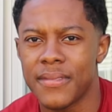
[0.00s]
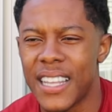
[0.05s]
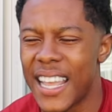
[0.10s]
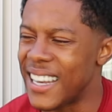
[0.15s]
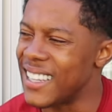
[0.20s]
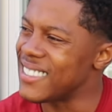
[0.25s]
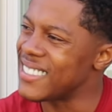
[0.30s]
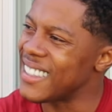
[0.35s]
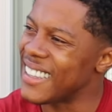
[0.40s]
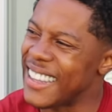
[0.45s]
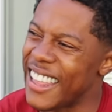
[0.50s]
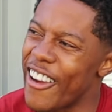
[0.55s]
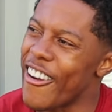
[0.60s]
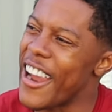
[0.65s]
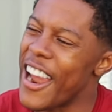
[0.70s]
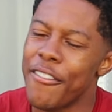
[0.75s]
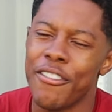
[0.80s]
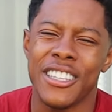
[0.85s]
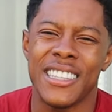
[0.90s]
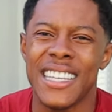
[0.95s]
And it's they're
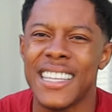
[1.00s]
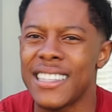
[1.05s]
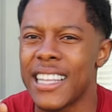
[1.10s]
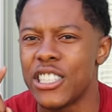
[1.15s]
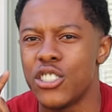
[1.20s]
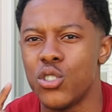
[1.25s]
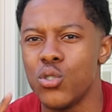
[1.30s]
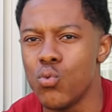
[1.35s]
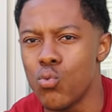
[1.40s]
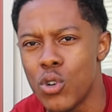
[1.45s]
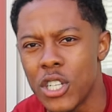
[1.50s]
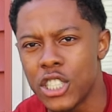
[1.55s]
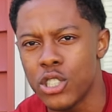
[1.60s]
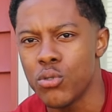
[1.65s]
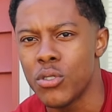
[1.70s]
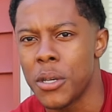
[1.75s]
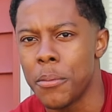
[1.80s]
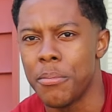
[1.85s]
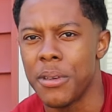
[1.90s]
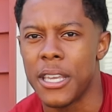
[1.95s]
everything that you wish
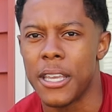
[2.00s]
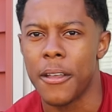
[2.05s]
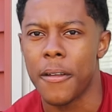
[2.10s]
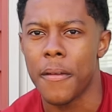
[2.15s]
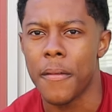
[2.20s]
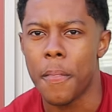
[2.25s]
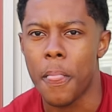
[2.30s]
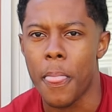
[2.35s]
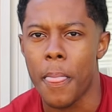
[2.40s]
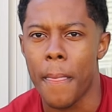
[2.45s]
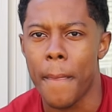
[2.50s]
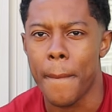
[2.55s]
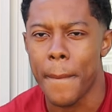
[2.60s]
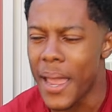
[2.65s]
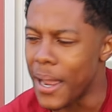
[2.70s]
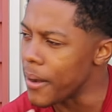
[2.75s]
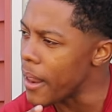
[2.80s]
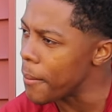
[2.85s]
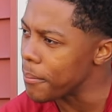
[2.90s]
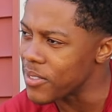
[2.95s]
you could be.
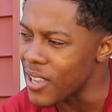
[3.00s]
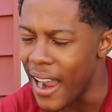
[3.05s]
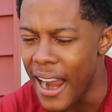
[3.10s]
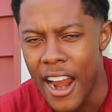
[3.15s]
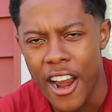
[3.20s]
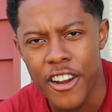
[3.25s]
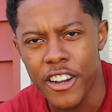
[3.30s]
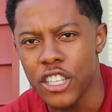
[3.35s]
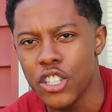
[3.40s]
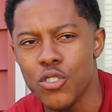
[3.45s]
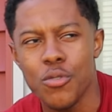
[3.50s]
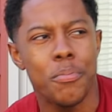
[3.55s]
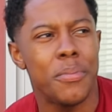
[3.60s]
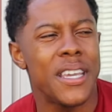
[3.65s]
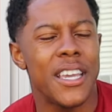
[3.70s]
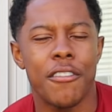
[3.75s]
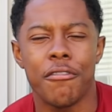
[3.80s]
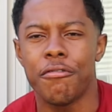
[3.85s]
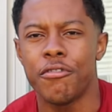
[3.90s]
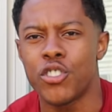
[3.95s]
And I'm tired of you
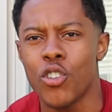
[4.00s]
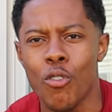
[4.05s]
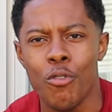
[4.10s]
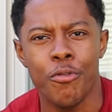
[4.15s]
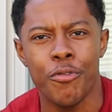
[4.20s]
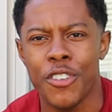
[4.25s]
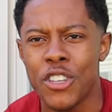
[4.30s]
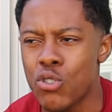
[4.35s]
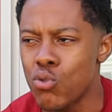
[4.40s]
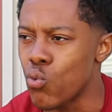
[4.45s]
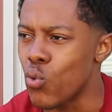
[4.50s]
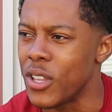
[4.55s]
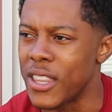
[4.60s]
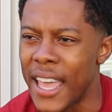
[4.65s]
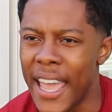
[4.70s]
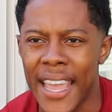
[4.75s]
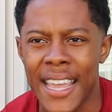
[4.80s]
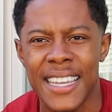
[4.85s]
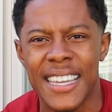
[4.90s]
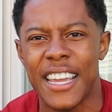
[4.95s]
being so filled with
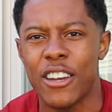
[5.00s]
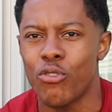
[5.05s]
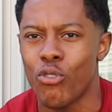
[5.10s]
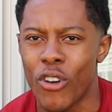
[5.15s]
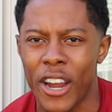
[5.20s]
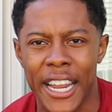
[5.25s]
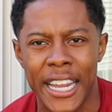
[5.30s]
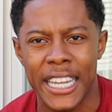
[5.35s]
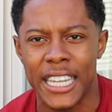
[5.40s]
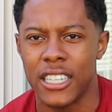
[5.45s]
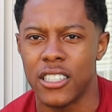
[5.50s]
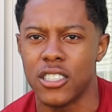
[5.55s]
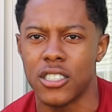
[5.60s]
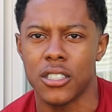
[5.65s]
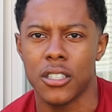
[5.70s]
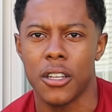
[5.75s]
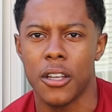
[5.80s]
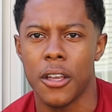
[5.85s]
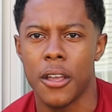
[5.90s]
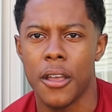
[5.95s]
hate and rage.
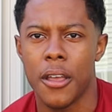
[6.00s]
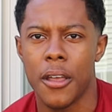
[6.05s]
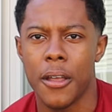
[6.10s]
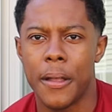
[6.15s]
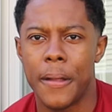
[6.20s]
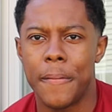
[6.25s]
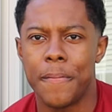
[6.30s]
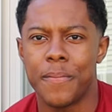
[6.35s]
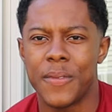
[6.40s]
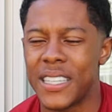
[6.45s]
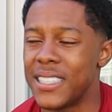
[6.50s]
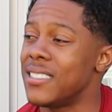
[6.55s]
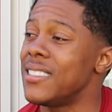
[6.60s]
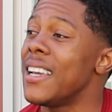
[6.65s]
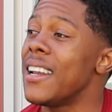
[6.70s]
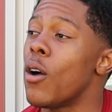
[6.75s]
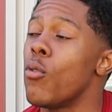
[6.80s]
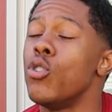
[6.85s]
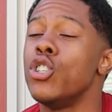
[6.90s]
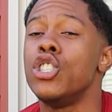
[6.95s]

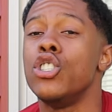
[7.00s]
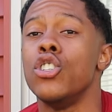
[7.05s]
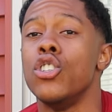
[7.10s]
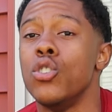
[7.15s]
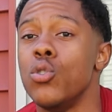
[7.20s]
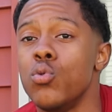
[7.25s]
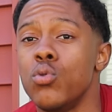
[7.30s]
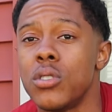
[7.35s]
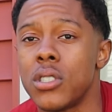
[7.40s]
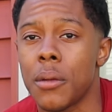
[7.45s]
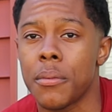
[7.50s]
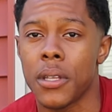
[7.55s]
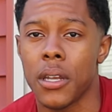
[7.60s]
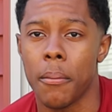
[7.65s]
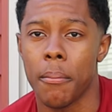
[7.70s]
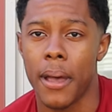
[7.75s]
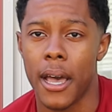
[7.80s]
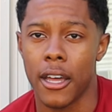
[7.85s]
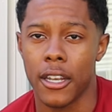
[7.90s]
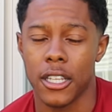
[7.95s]
Instead, I want you to do something
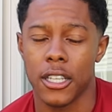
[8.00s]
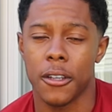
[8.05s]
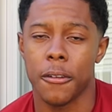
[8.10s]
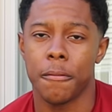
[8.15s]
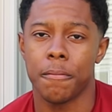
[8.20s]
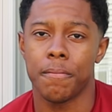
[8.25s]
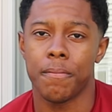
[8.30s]
about it.